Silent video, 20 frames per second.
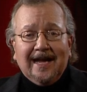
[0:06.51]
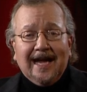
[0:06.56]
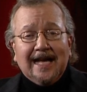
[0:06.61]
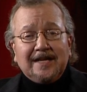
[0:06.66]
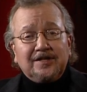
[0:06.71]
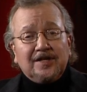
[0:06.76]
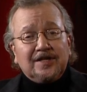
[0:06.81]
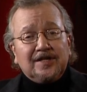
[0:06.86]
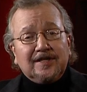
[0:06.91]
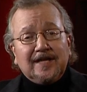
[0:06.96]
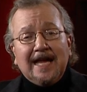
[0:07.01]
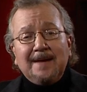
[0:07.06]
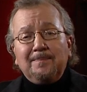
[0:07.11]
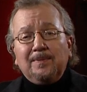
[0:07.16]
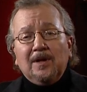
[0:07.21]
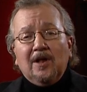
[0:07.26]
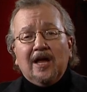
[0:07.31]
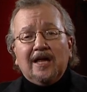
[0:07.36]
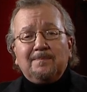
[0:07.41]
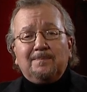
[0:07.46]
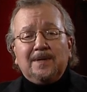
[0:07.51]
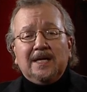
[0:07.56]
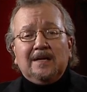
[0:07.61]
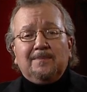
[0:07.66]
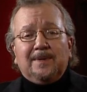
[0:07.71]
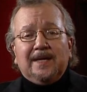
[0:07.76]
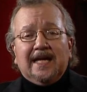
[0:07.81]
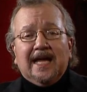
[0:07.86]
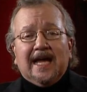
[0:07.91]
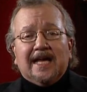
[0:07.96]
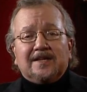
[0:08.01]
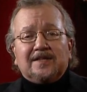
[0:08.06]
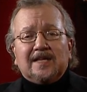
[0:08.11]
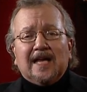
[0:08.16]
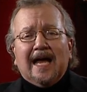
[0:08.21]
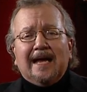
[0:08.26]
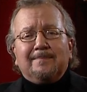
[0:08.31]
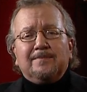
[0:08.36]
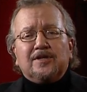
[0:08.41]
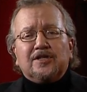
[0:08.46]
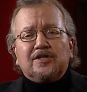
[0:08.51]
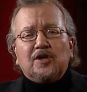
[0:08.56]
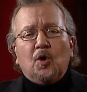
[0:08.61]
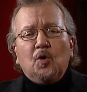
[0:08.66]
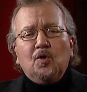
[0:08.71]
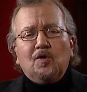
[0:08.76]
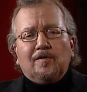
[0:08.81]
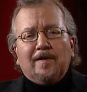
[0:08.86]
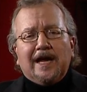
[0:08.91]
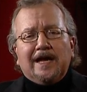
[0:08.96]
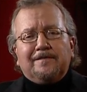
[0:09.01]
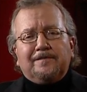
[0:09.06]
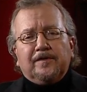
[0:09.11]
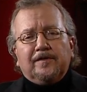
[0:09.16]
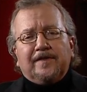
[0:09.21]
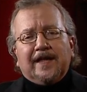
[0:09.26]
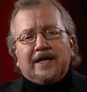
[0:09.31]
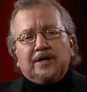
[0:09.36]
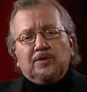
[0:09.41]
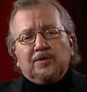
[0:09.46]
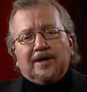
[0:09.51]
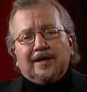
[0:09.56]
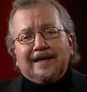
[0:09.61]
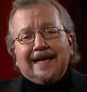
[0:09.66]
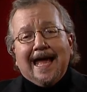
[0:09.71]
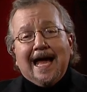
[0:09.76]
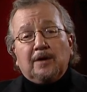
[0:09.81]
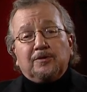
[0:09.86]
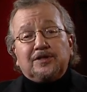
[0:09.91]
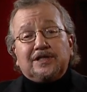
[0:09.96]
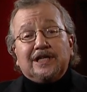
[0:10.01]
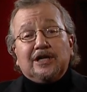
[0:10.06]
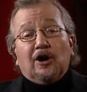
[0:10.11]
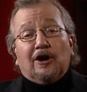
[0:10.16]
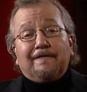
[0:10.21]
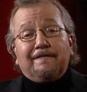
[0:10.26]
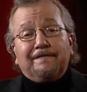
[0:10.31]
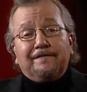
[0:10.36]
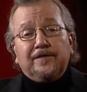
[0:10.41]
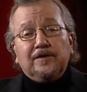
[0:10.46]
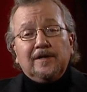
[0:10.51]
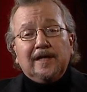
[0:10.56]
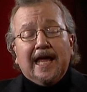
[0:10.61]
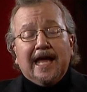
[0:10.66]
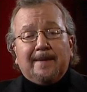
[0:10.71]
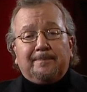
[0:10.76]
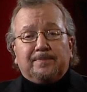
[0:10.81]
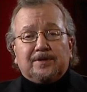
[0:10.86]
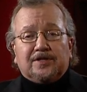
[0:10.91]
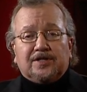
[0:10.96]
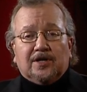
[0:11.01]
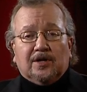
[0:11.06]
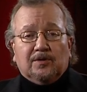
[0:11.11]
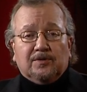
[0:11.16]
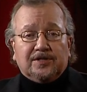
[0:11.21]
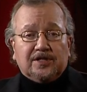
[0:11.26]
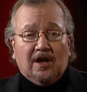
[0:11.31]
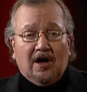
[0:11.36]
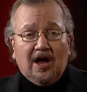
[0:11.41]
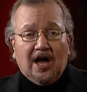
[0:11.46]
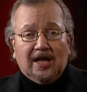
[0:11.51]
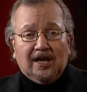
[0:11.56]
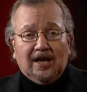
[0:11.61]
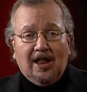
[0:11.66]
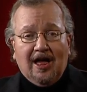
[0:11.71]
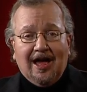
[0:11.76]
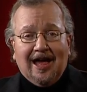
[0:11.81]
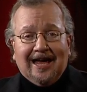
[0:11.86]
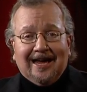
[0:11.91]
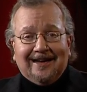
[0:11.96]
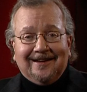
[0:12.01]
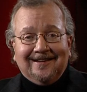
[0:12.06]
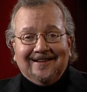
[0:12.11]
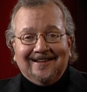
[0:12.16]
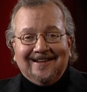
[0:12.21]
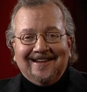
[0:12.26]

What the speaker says: As a staple on PBS, I'm so grateful that you can now see our full episodes online.